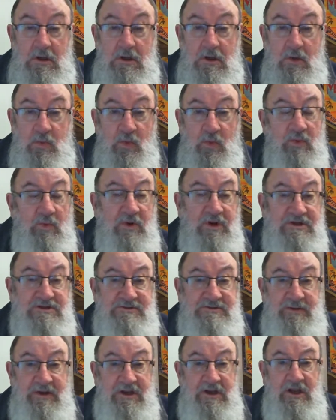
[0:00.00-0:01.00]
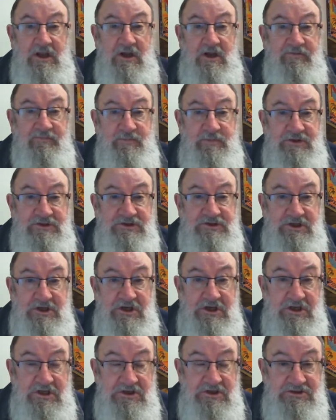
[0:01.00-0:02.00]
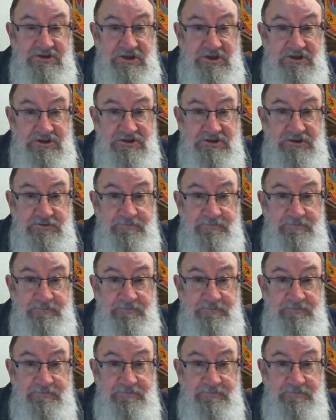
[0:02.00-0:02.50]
When we're speaking of mission in the church,